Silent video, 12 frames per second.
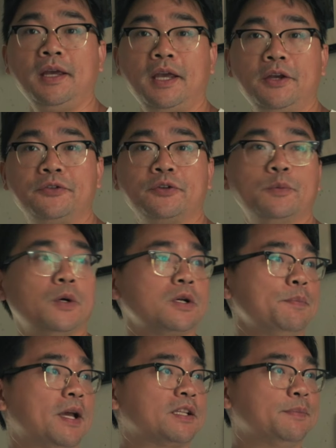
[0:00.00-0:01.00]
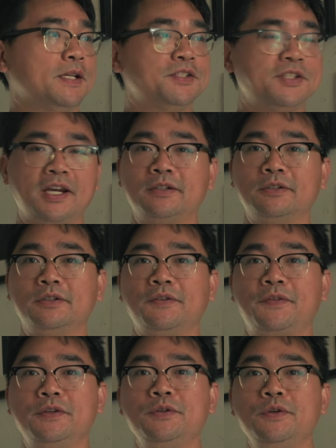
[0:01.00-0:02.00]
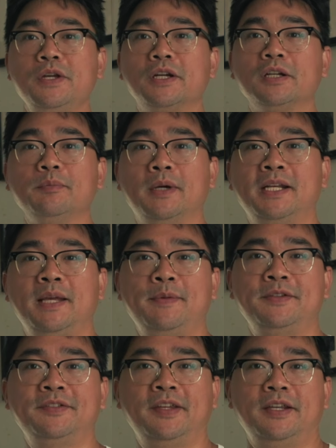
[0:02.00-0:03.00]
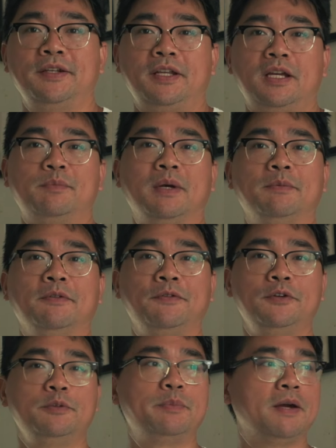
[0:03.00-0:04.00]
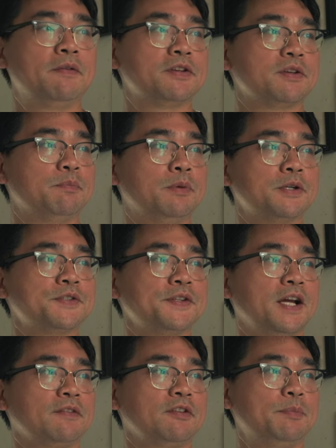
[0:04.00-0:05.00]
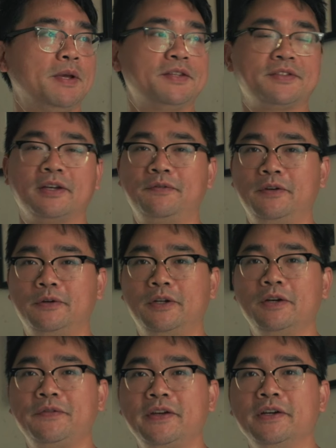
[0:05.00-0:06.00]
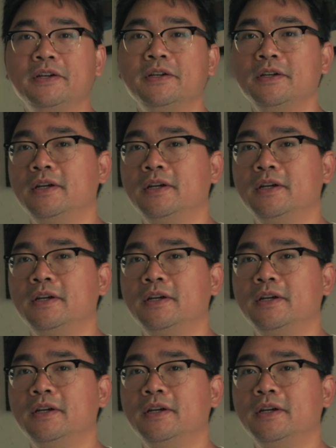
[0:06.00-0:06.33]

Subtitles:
Hey YouTube, welcome back to my channel. If you're new here, my name is Ted Neum. I'm a food, beverage, and portrait photographer based out of Philadelphia.